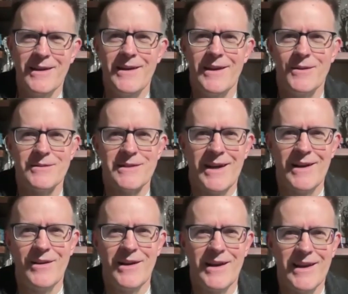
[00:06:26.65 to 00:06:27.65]
is kind
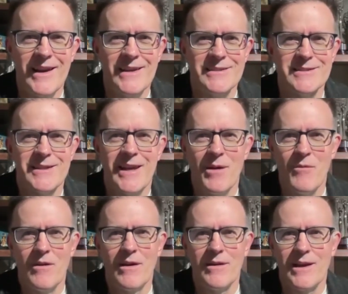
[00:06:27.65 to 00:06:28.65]
of against
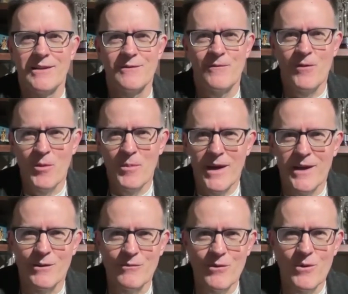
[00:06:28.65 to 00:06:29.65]

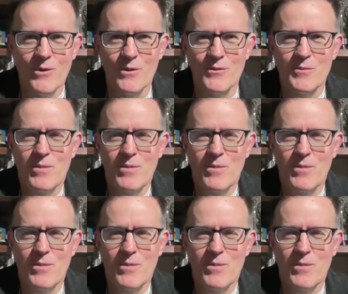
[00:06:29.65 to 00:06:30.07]
filmmaking rules,